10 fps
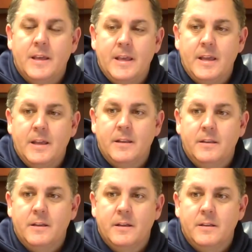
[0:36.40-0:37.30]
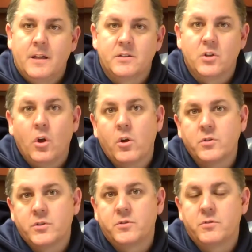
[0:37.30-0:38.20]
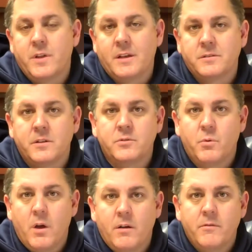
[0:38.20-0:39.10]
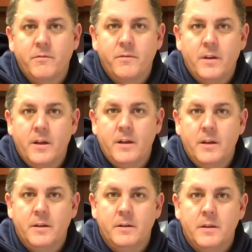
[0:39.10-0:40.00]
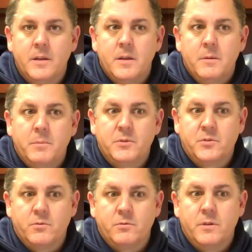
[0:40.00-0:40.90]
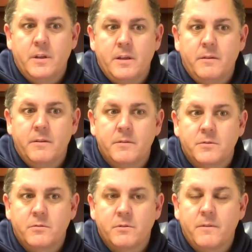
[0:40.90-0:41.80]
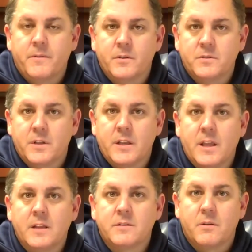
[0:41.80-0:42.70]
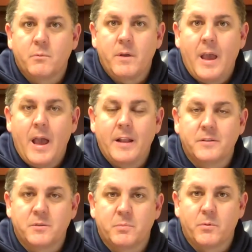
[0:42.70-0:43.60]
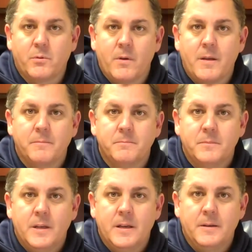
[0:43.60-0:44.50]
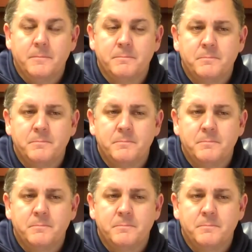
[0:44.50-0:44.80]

and uh, not as large as 2012, uh, but certainly certainly fills the needs that we had as a program. Um,